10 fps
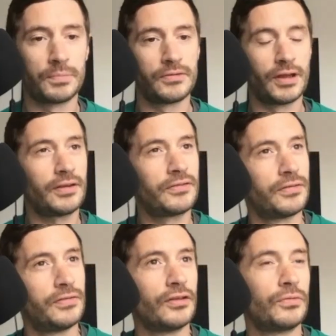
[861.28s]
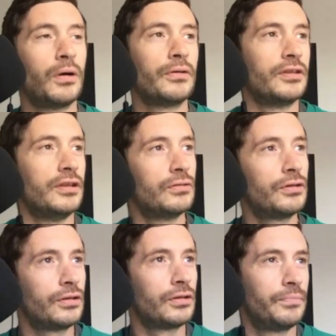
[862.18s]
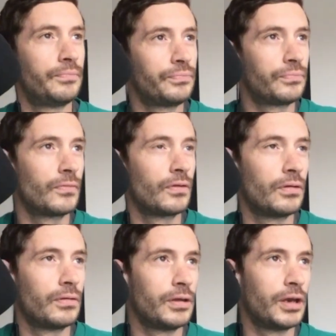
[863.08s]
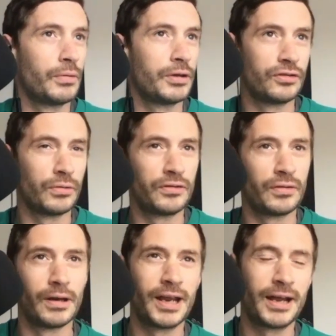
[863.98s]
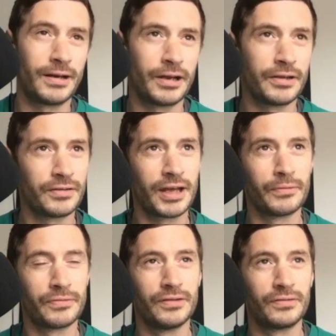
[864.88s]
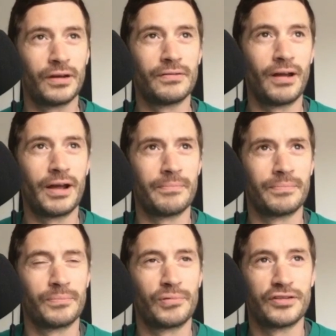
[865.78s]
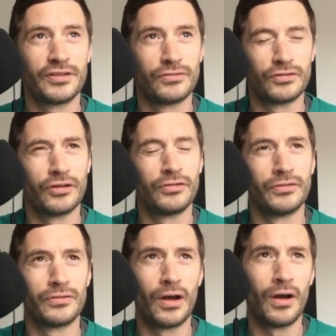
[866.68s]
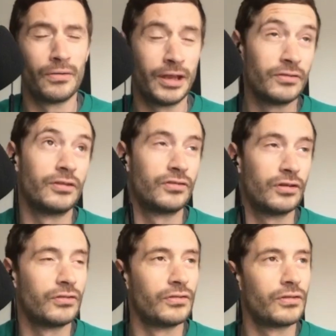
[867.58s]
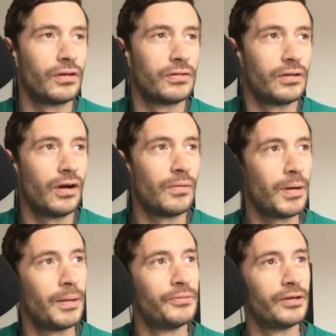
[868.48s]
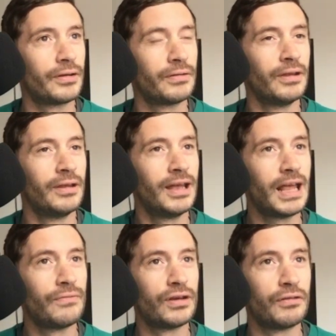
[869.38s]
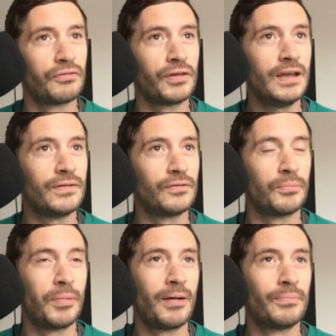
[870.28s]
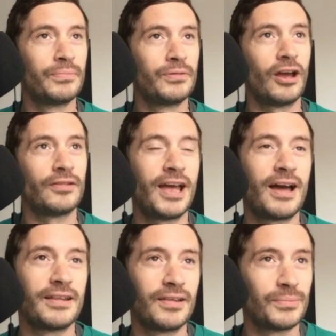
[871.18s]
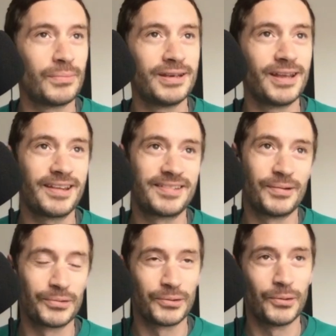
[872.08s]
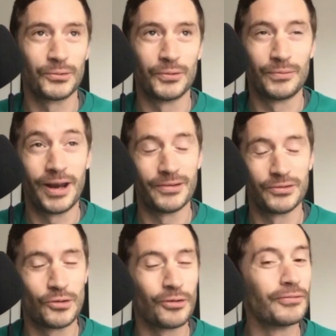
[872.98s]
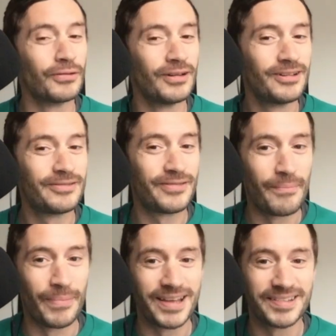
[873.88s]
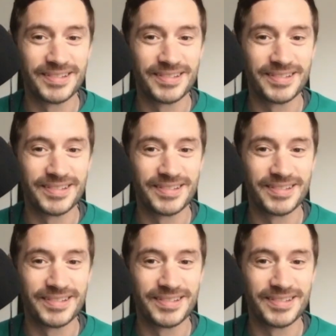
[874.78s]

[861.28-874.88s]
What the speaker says: that's the thing as well, isn't it? You're gonna, you know, when you're doing something like that, like you say, with these kind of like British institutions that are pubs, you know, even if the pub shut down, it doesn't mean that it still hasn't got sort of like a strong fan base.